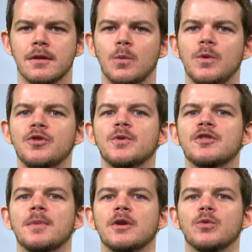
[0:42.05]
with
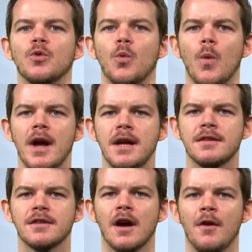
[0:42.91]
respect to the
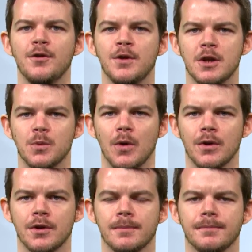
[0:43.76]
weights of the
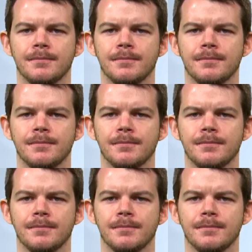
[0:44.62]
network.